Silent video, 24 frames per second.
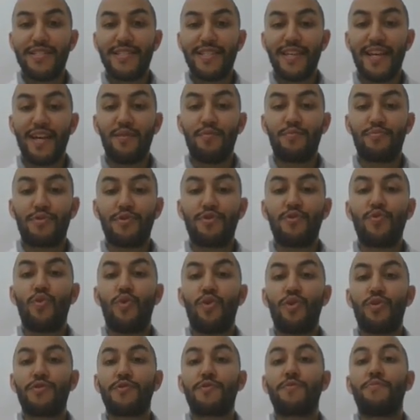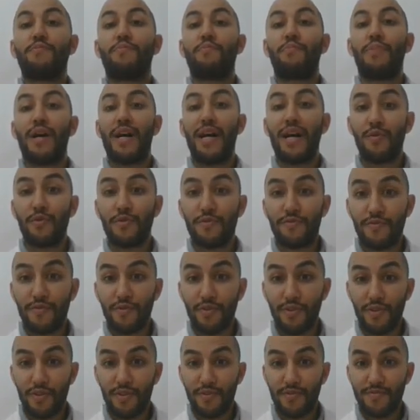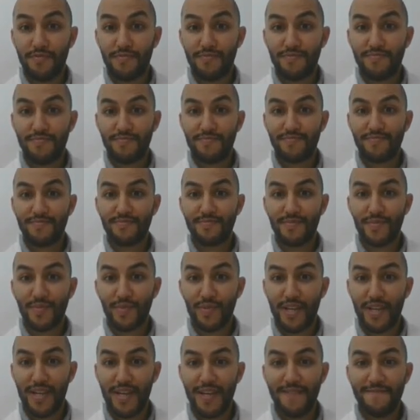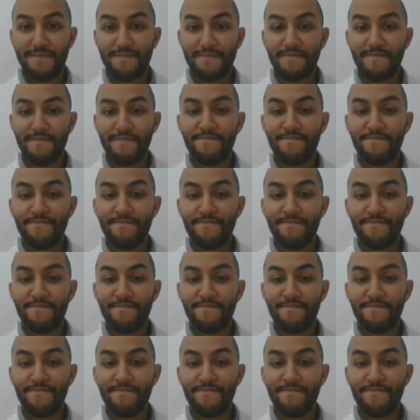The emperor was powerful. Okay,